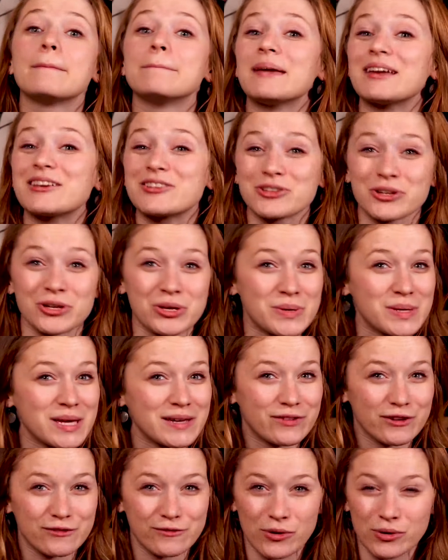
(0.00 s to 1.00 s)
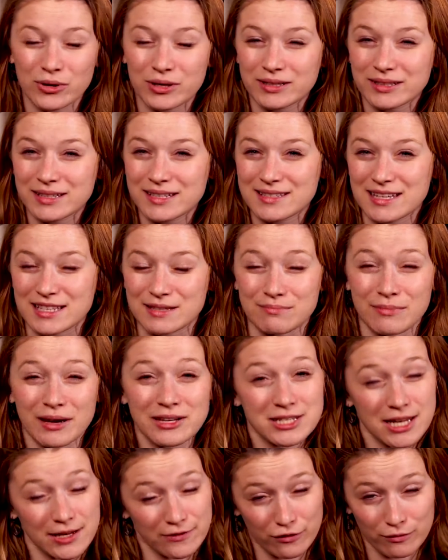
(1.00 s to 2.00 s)
Make sure you give your vocalist as
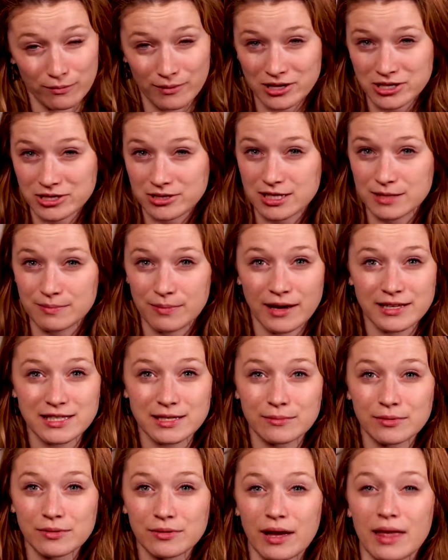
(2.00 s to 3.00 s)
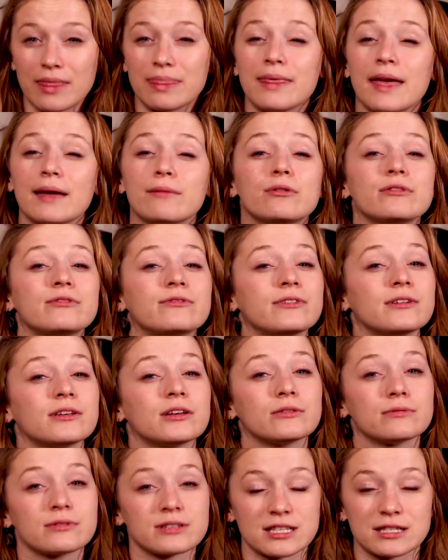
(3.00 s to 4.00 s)
much information as possible and they will
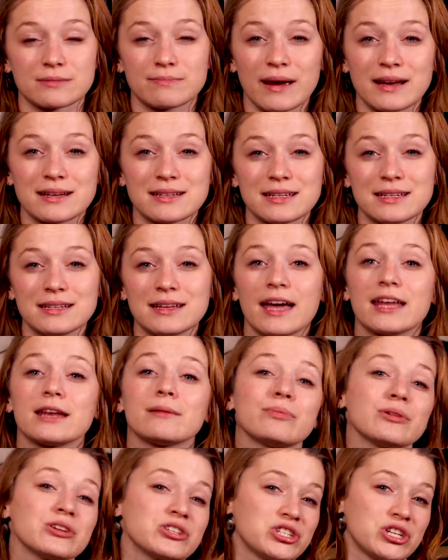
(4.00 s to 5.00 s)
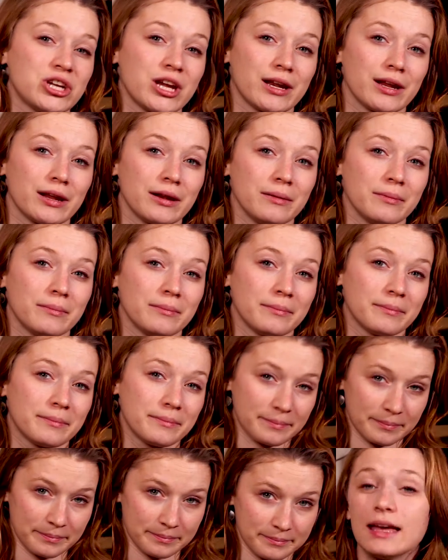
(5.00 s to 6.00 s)
feel respected and appreciated.
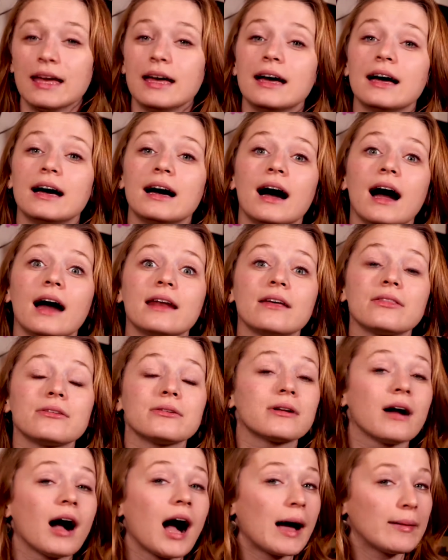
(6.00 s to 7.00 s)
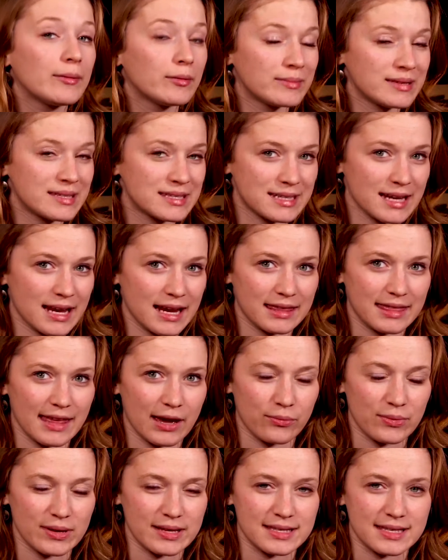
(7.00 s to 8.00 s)
Another common mistake
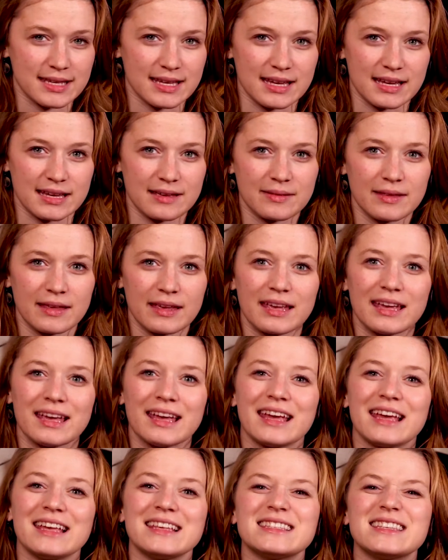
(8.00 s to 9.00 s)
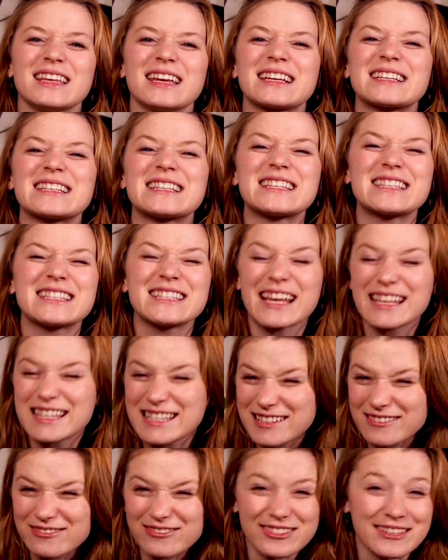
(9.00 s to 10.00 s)
that we see is
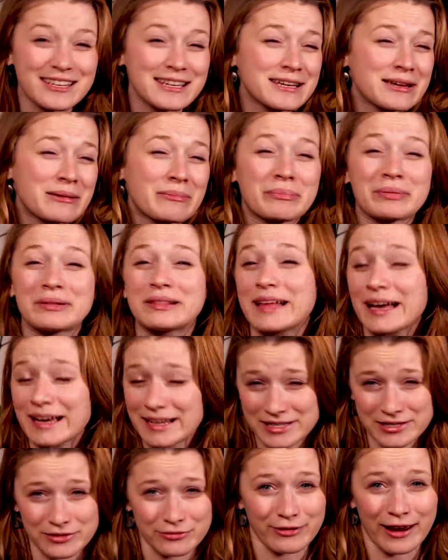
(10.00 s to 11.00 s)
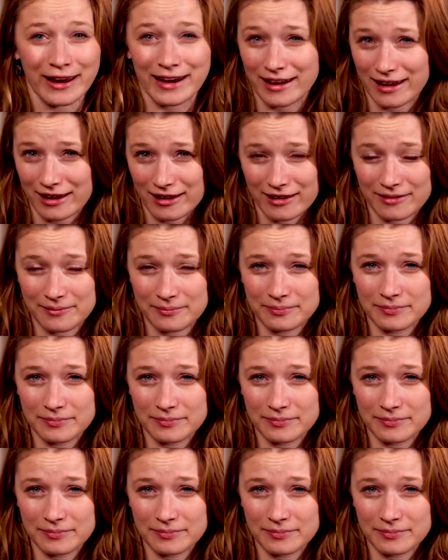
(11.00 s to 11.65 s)
excessively complex writing.